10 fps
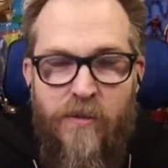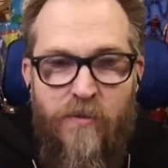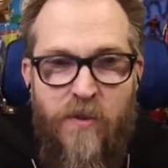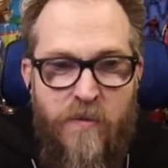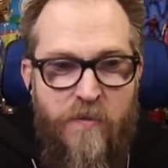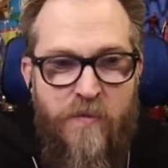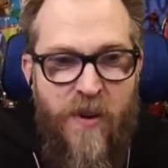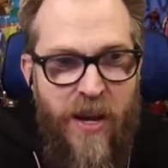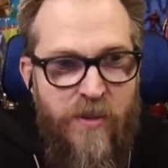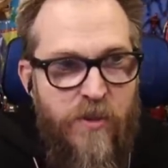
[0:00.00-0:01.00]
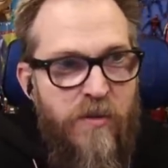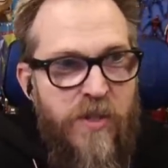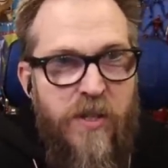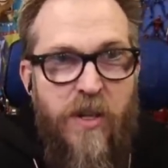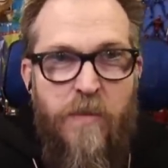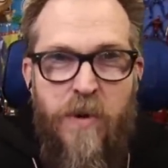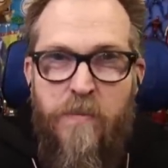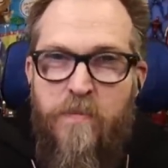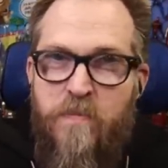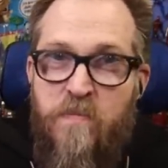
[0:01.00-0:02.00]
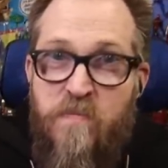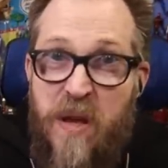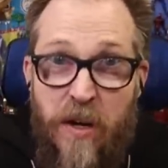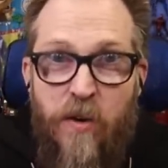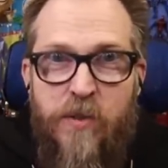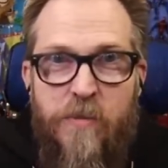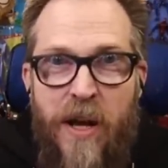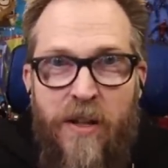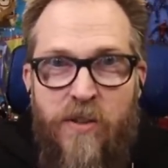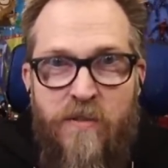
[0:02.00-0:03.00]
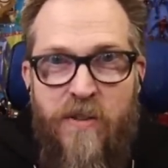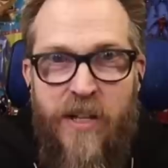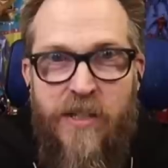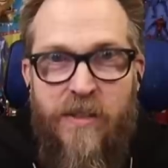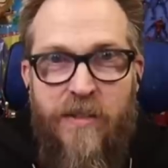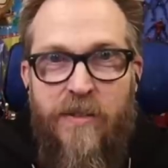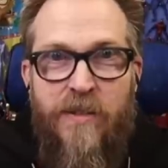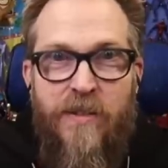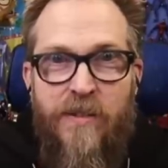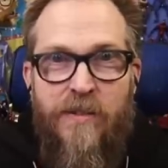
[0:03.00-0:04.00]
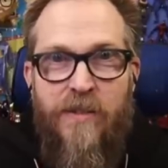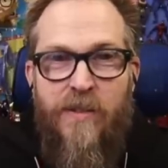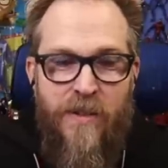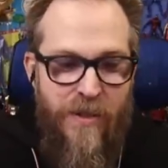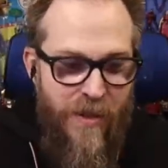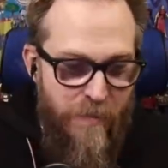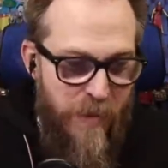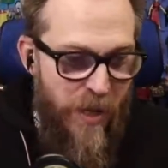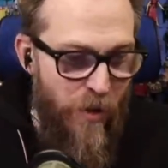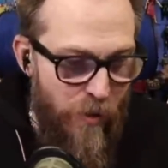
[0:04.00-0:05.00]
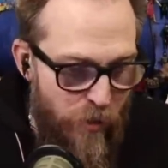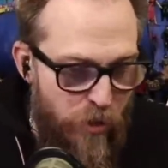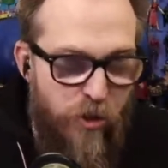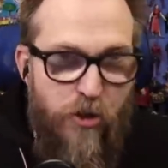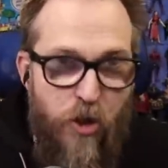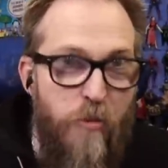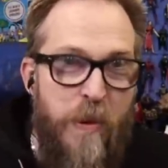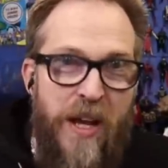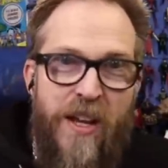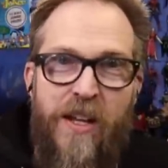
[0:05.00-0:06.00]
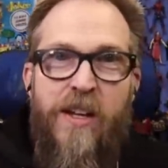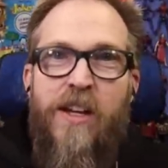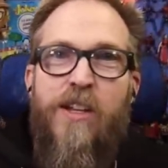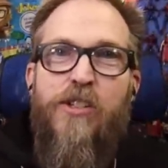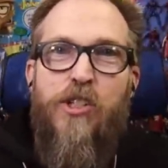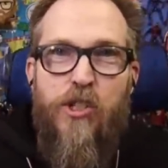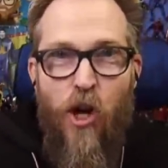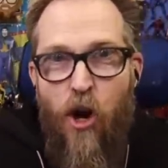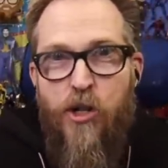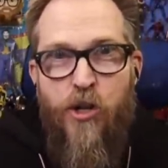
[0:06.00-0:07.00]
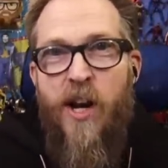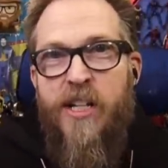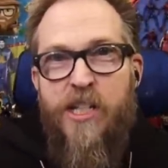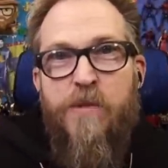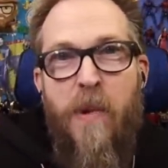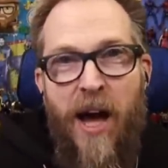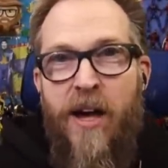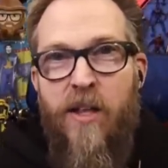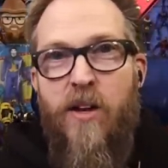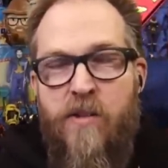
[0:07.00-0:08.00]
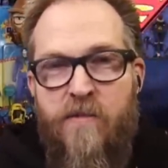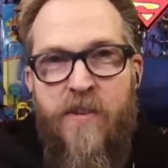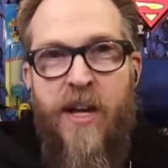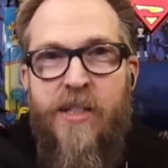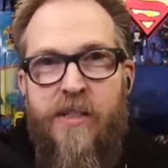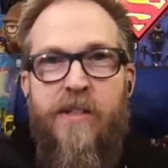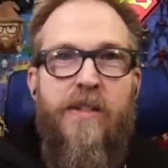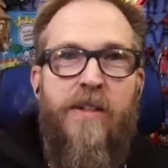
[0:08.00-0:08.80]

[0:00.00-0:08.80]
for fan service that's going to put a big old smile on your face. Big old stupid Star Trek smile on your face.